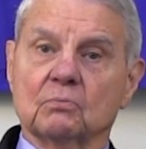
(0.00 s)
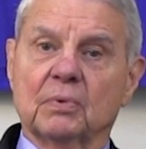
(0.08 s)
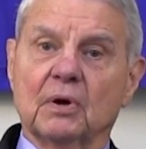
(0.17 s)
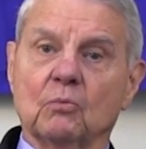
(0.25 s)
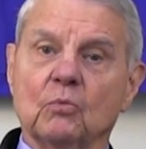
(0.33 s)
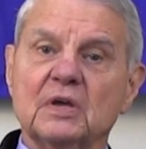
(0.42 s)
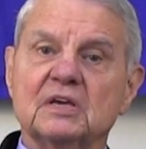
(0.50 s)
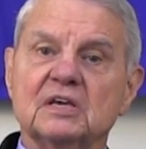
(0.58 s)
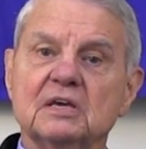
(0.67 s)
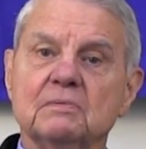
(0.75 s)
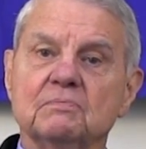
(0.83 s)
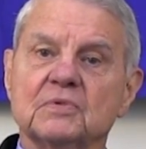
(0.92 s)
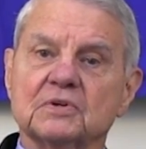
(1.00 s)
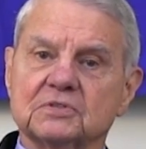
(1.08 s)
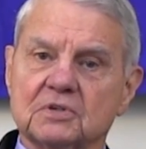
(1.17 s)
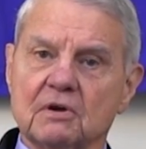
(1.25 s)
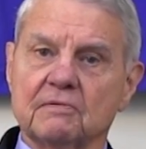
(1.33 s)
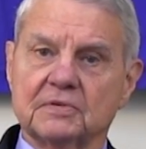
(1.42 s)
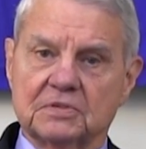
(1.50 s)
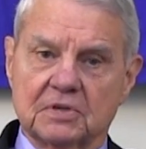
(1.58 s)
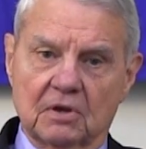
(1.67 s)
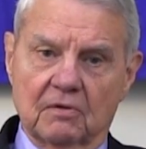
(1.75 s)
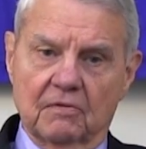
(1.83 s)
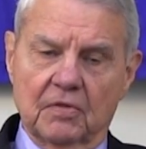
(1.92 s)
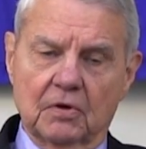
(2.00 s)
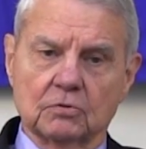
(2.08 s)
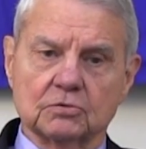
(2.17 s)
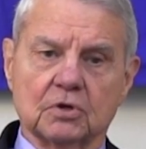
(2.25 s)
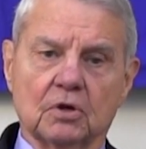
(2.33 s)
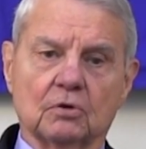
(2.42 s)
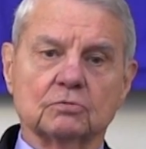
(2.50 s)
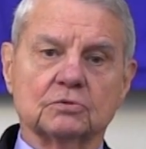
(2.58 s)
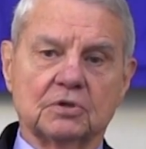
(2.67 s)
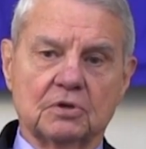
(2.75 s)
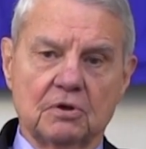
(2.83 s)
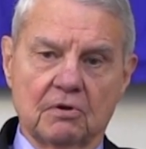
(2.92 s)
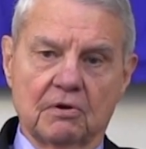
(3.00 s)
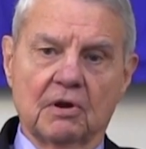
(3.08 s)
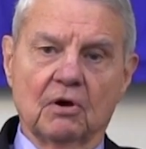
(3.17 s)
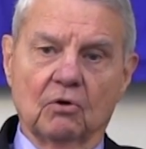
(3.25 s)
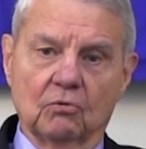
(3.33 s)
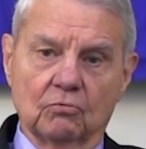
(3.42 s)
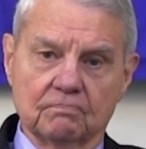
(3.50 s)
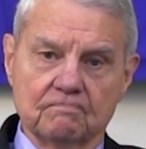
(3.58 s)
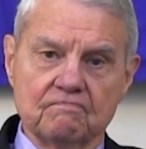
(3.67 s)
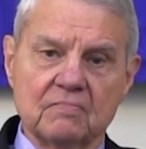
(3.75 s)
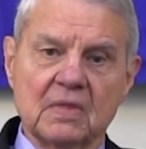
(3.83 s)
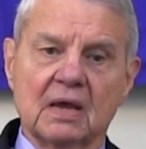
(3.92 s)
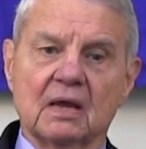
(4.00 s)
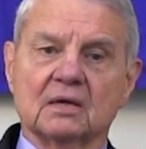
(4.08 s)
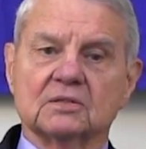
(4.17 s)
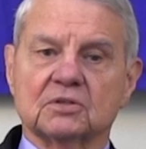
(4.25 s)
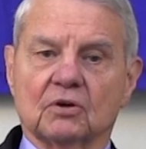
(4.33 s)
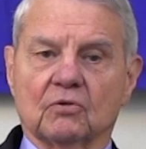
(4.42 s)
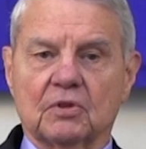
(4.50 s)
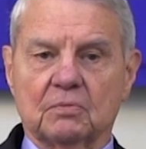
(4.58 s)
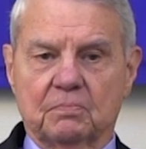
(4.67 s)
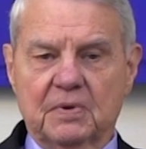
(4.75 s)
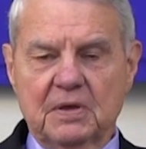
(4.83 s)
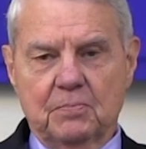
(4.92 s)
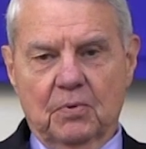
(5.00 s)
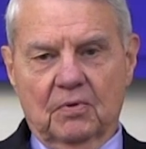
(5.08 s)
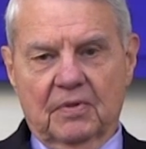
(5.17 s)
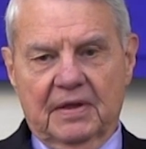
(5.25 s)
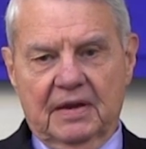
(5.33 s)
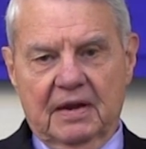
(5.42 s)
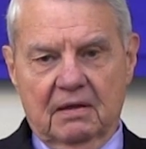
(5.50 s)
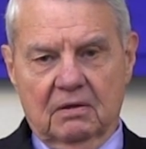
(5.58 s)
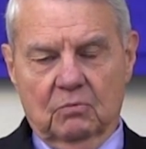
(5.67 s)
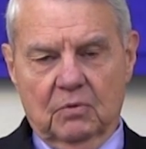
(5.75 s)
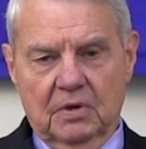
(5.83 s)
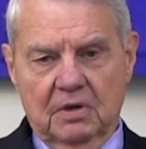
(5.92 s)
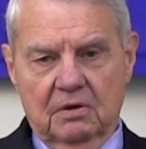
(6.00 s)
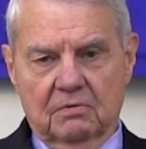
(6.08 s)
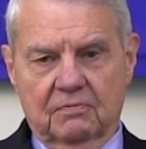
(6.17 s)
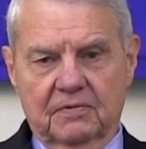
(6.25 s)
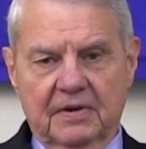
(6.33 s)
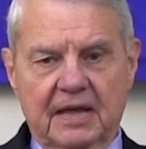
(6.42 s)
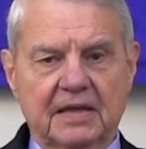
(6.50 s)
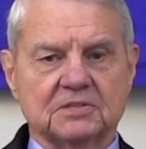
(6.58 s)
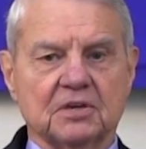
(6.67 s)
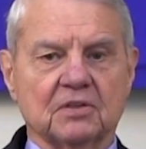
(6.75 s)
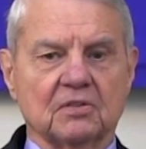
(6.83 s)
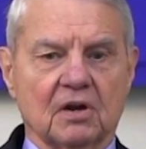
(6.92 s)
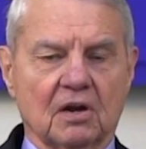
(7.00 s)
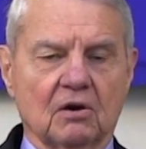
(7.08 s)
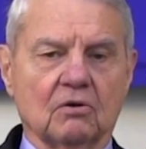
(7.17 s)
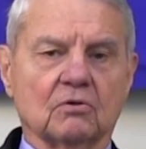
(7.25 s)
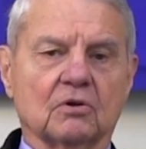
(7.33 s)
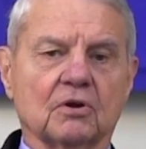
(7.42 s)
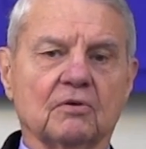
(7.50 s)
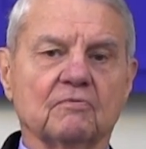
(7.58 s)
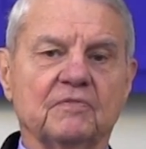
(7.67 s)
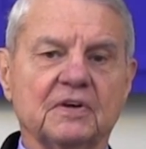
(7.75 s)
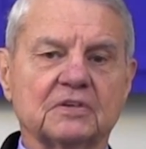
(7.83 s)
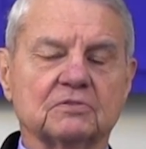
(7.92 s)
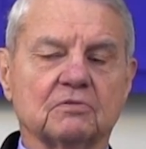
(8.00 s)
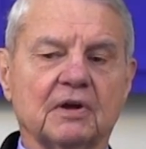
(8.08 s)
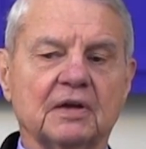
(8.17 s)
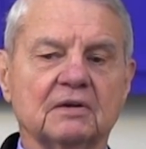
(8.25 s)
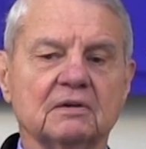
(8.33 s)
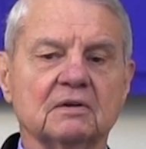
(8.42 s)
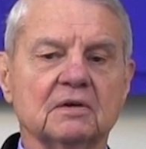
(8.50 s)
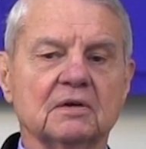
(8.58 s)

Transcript: but we keep the servicing of those loans here at home, so that people that we are financing the long-term fixed-rate